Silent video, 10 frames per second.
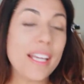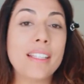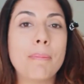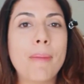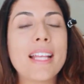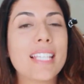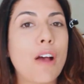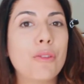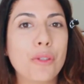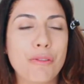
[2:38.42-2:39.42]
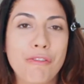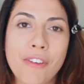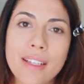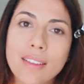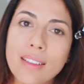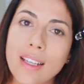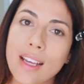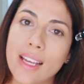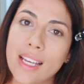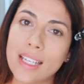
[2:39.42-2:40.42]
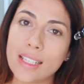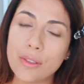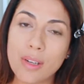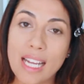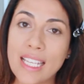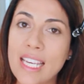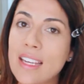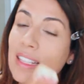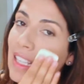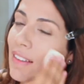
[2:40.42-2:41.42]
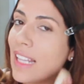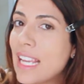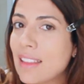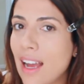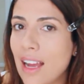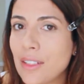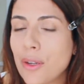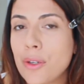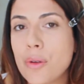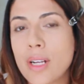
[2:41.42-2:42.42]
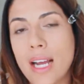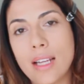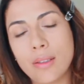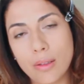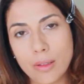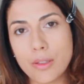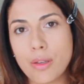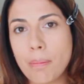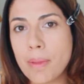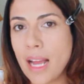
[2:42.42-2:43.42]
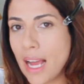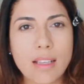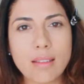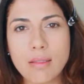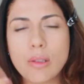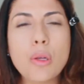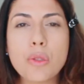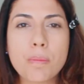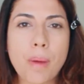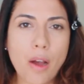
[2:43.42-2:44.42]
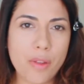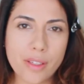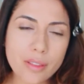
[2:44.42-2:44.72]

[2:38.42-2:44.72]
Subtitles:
it depends how do you feel. You can either leave it like that or you can also apply loose powder.